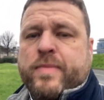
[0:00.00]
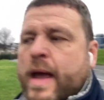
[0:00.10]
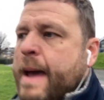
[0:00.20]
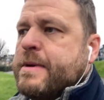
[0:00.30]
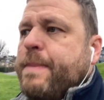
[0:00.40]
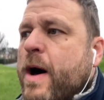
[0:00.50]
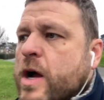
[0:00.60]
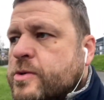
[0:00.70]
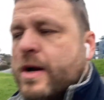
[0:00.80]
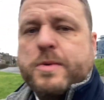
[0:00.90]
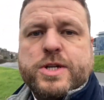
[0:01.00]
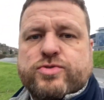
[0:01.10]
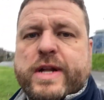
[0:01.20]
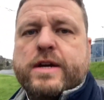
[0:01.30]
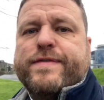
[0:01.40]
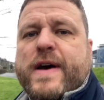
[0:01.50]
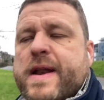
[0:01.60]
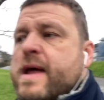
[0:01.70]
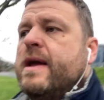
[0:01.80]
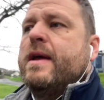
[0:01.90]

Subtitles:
Panda Park as well, which is really good fun.